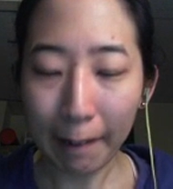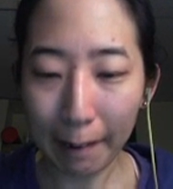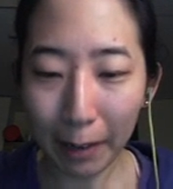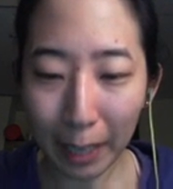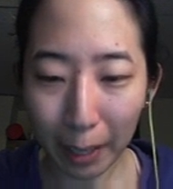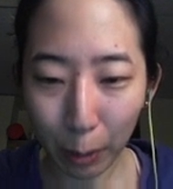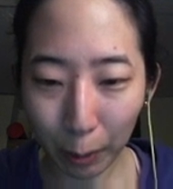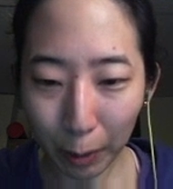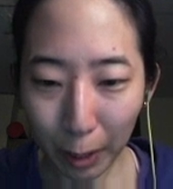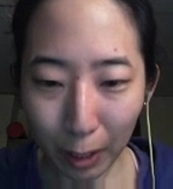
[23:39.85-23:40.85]
Okay,
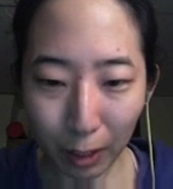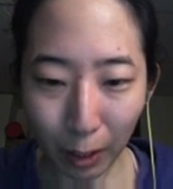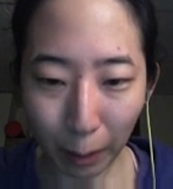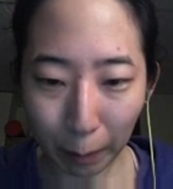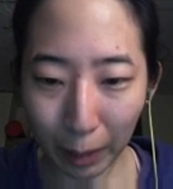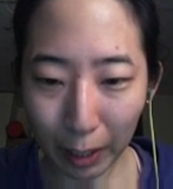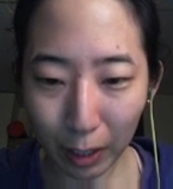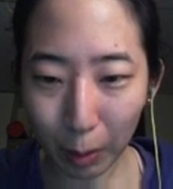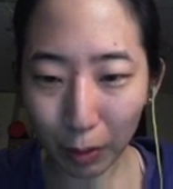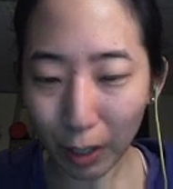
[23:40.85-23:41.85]
cool. So thanks
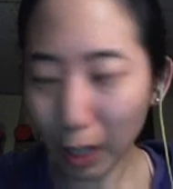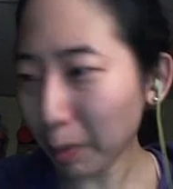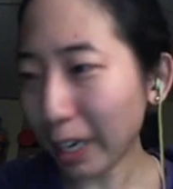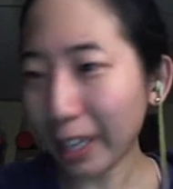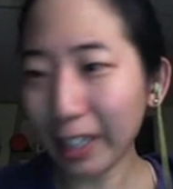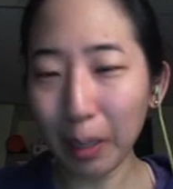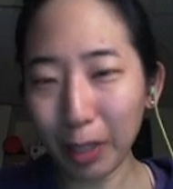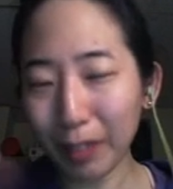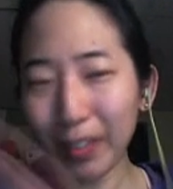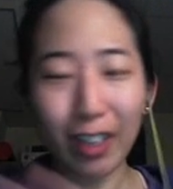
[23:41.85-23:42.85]
so much for coming, and then I'm
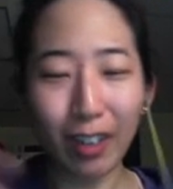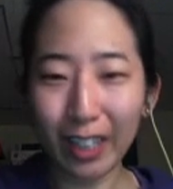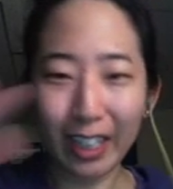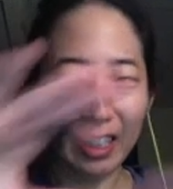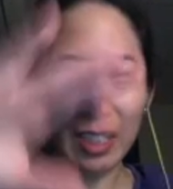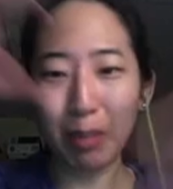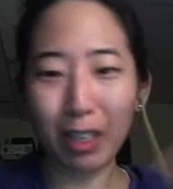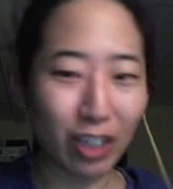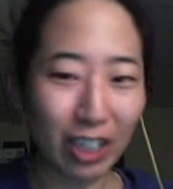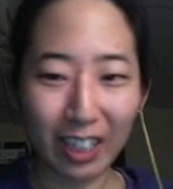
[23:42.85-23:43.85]
leaving it all like this. I'm
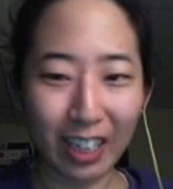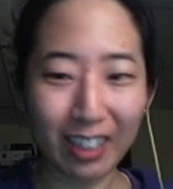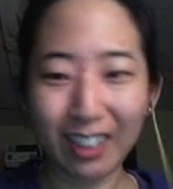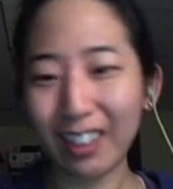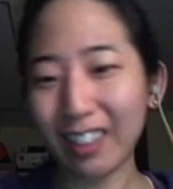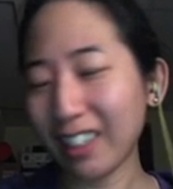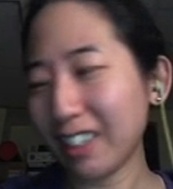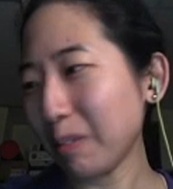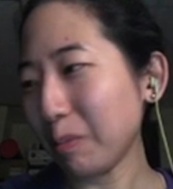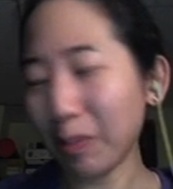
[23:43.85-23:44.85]
not changing anything.
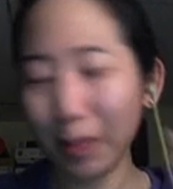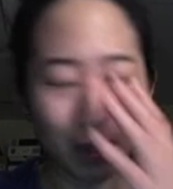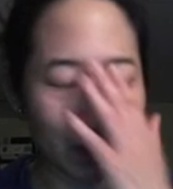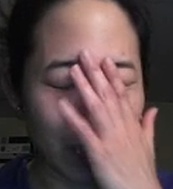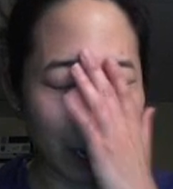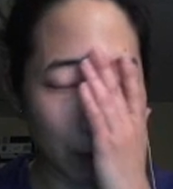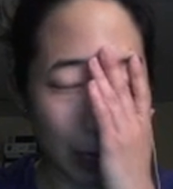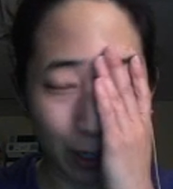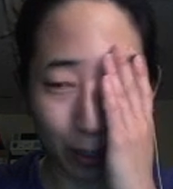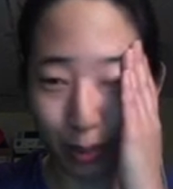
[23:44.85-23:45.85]
When I come
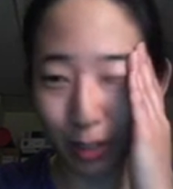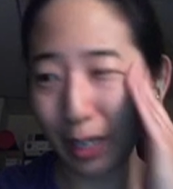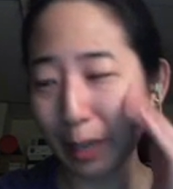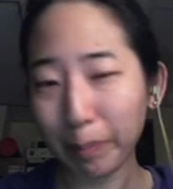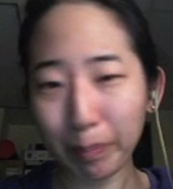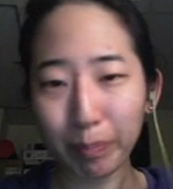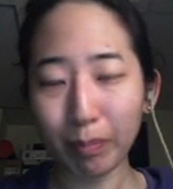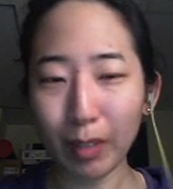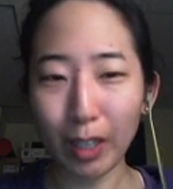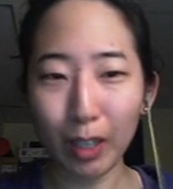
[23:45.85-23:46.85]
back on Tuesday,
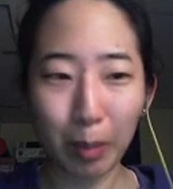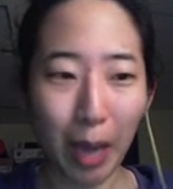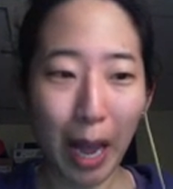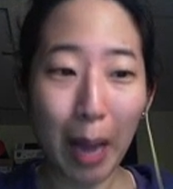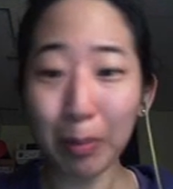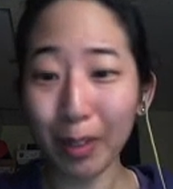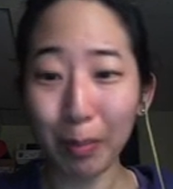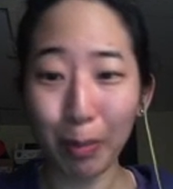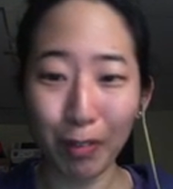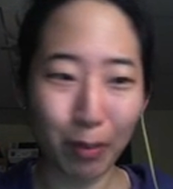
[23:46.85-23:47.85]
it'll be absolutely
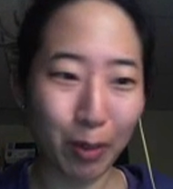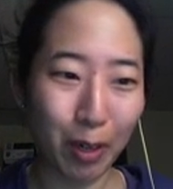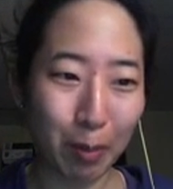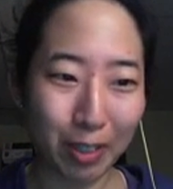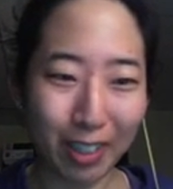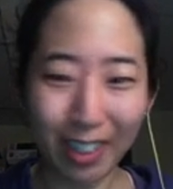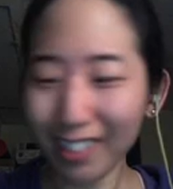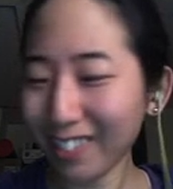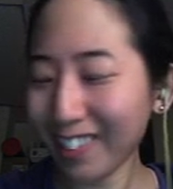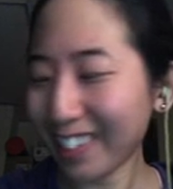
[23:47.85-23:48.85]
perfect, 100%.
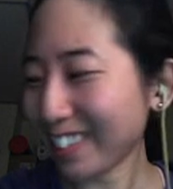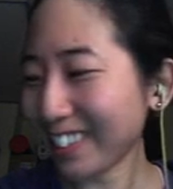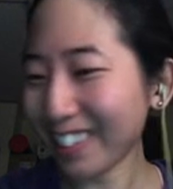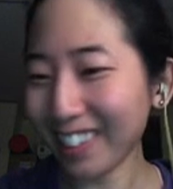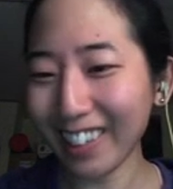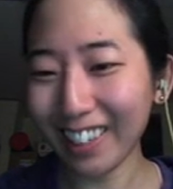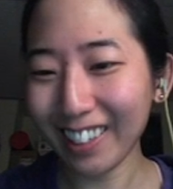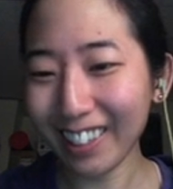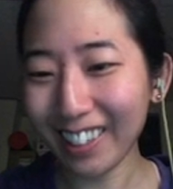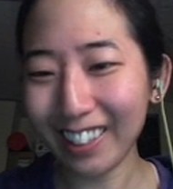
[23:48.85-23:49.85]
Right? Okay.
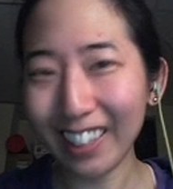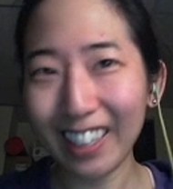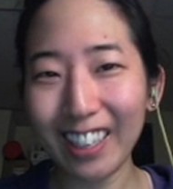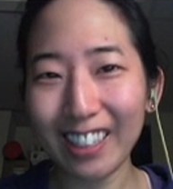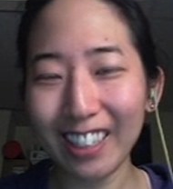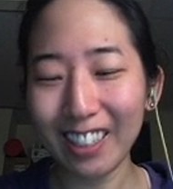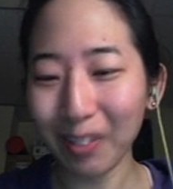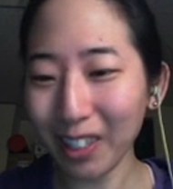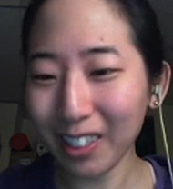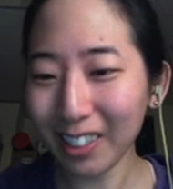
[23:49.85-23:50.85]
Good night, guys. Thanks so
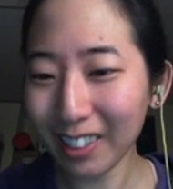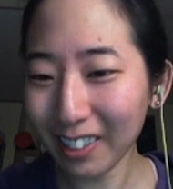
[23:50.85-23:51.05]
much.